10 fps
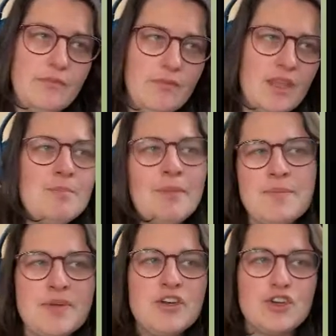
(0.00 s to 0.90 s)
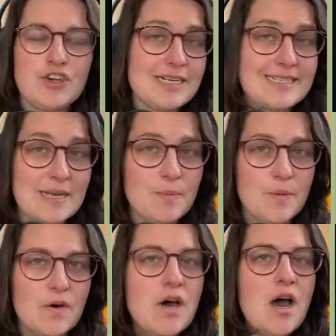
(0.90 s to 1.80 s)
It might be a good
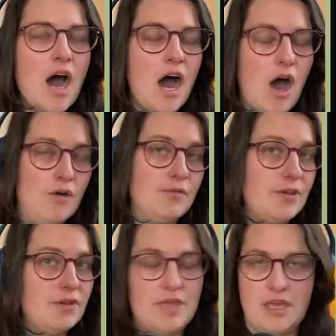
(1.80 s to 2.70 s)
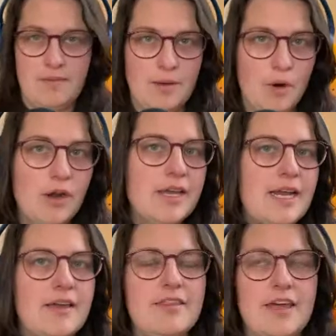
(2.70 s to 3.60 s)
example of email
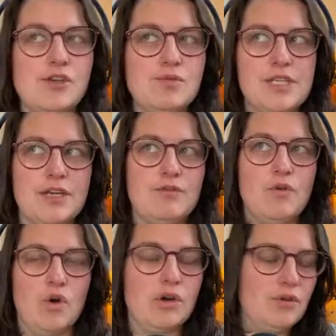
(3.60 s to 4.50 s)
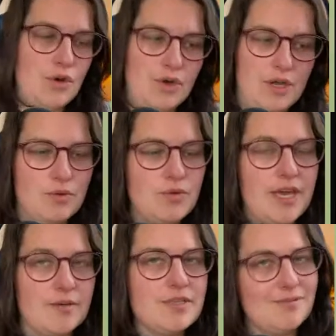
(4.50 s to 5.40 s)
marketing that you did for coding boot
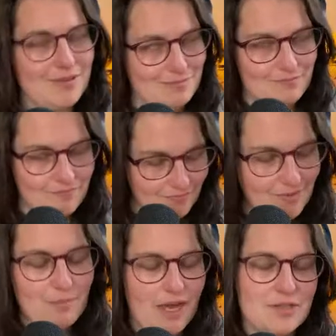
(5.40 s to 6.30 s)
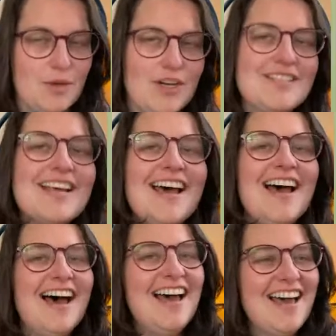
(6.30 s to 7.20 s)
camps, my experience.
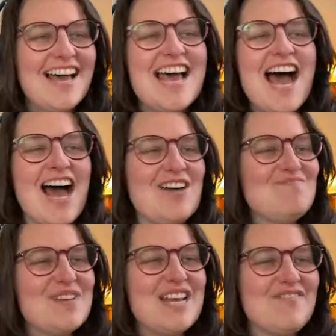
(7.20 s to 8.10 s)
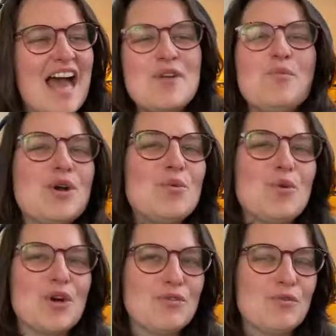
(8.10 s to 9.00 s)
But if I don't want to
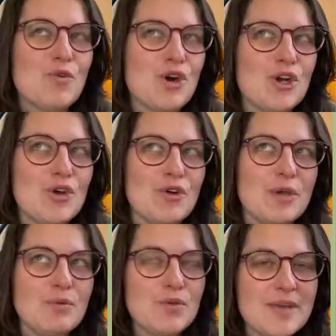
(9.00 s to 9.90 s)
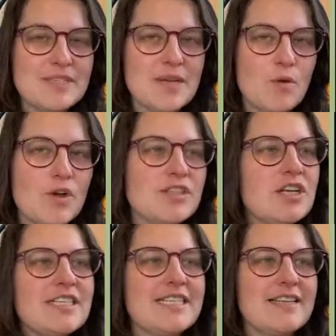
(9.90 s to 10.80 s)
work for coding boot camps anymore, it's
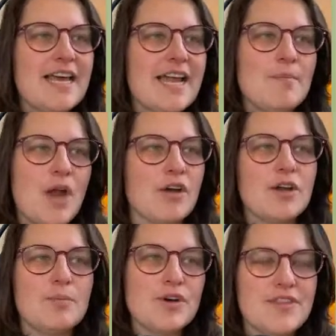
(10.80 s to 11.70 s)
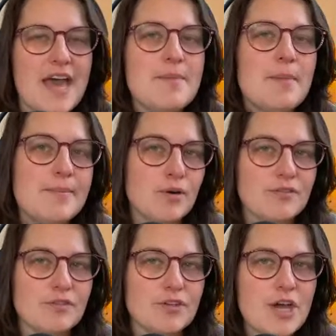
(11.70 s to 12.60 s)
not to say like I'm not going to put that in my
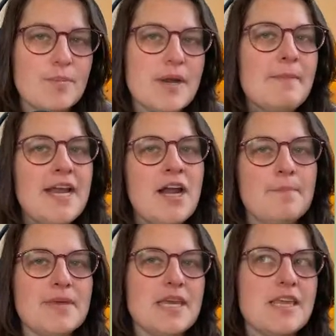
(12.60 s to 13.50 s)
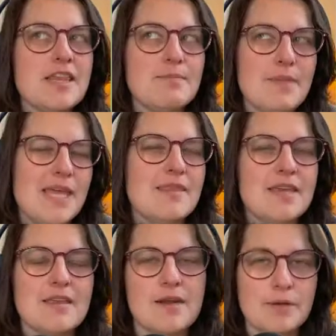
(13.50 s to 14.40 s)
portfolio, but it might not be the main thing
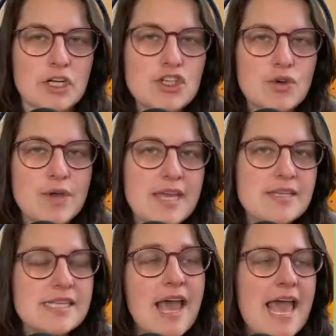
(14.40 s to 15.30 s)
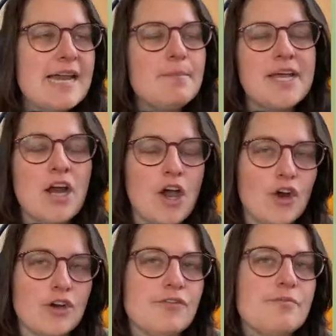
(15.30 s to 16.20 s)
that I'm going to showcase. And it might not
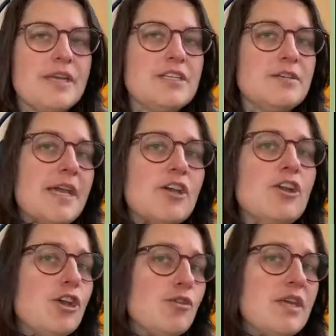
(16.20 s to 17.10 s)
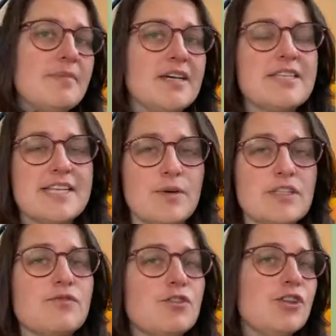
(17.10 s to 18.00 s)
hurt for me to make a new email
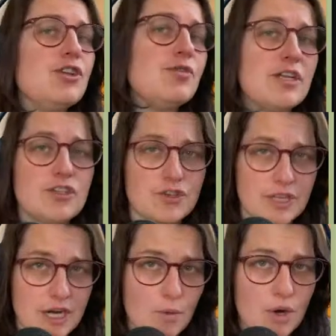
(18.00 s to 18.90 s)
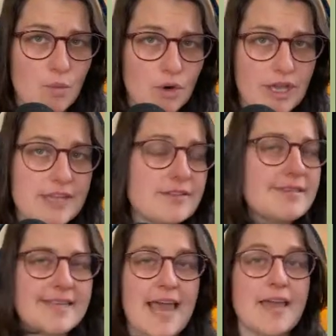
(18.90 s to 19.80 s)
sequence for the new industry that I want to work in,
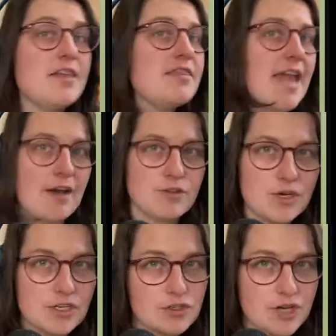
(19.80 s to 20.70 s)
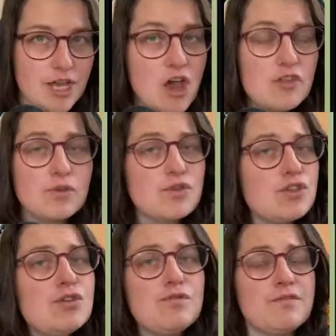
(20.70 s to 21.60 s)
say the outdoor industry. Those are
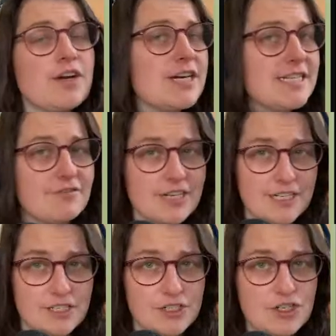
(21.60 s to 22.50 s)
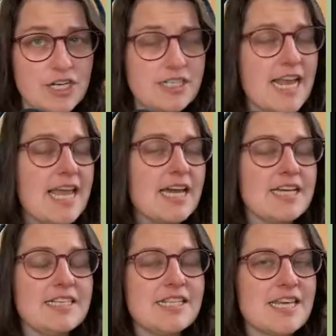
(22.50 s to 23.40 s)
2 very different industries,
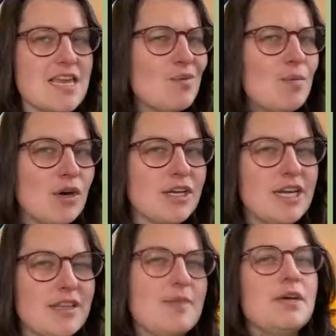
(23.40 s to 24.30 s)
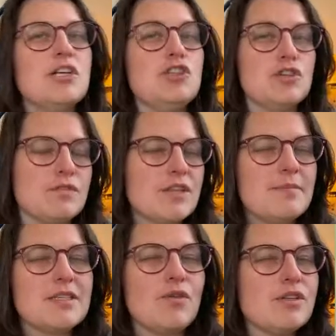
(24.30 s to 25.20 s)
and the email marketing that I'm going to do for them
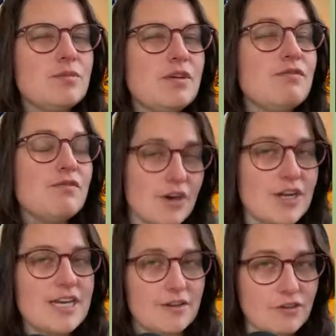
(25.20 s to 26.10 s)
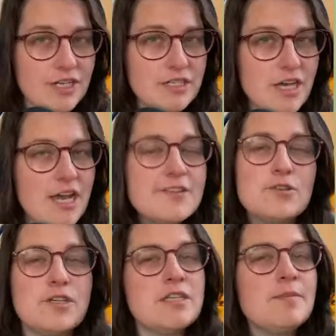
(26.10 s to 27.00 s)
is going to be very different. So
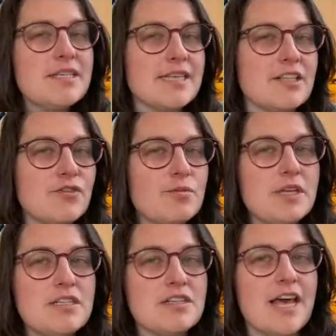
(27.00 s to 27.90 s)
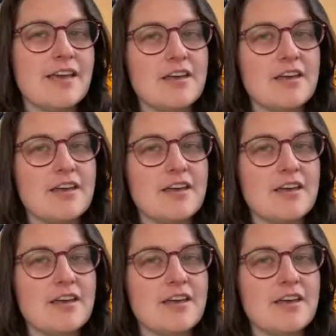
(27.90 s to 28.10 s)
it doesn't make sense for me to like